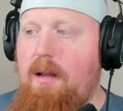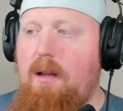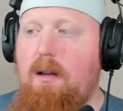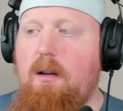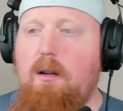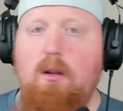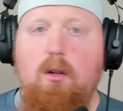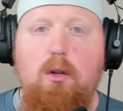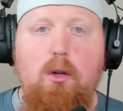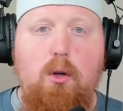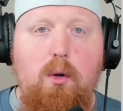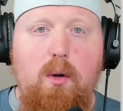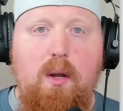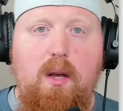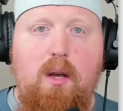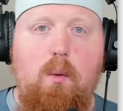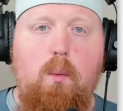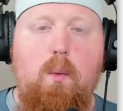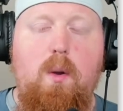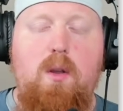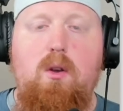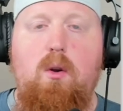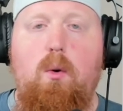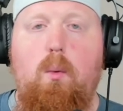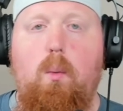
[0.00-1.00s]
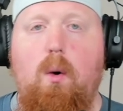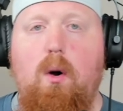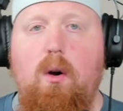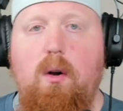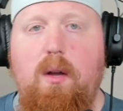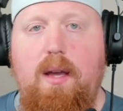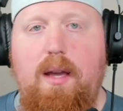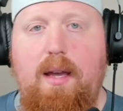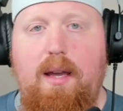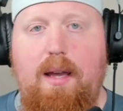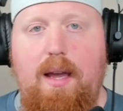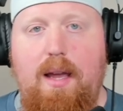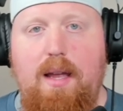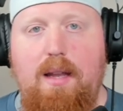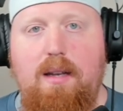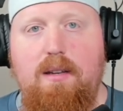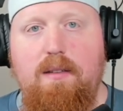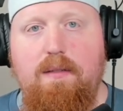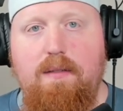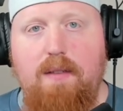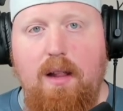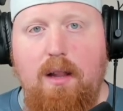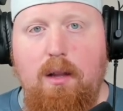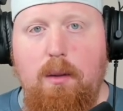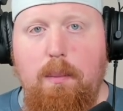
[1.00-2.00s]
including when you're working in
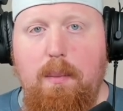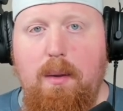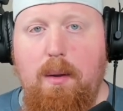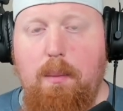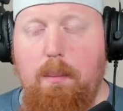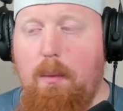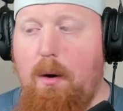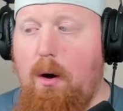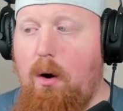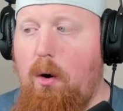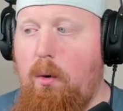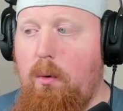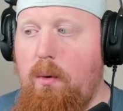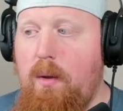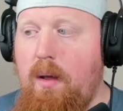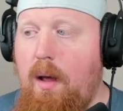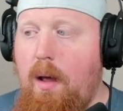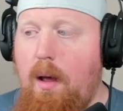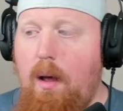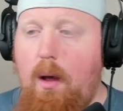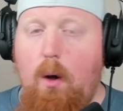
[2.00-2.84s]
development mode.